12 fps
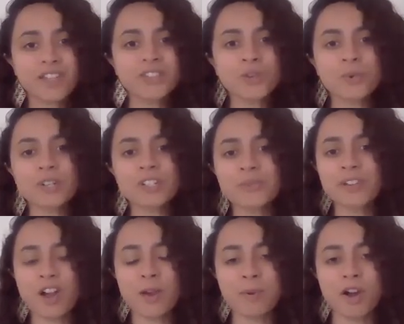so we're
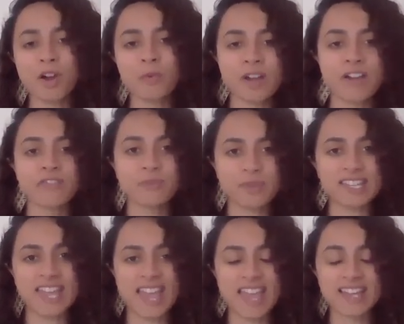doing our part wherever we
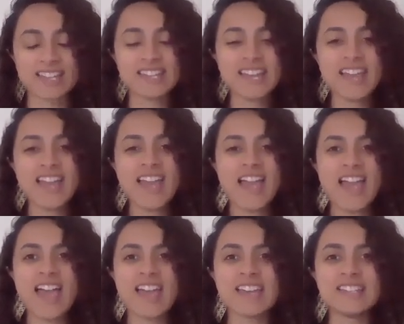can.
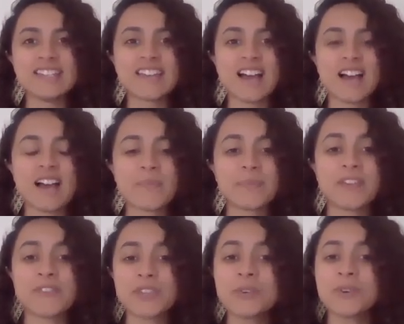And
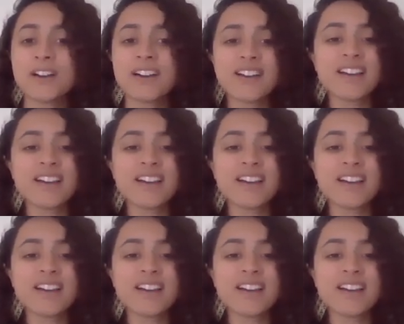if you